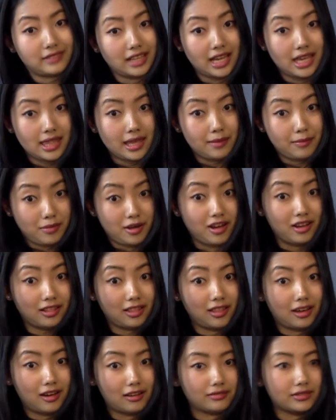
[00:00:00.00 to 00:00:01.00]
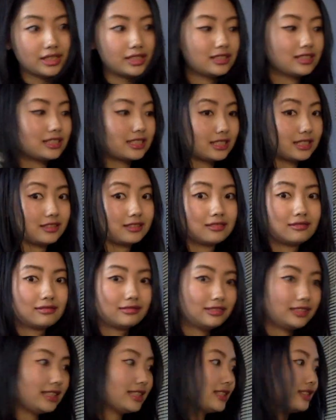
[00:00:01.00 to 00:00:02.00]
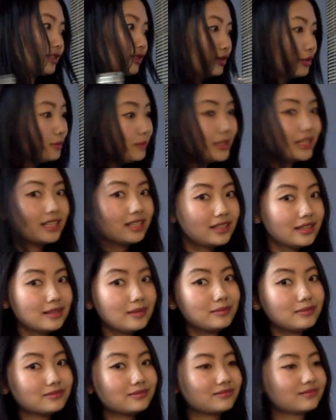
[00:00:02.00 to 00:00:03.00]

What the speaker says: And I bought a lot of it, so let's open up.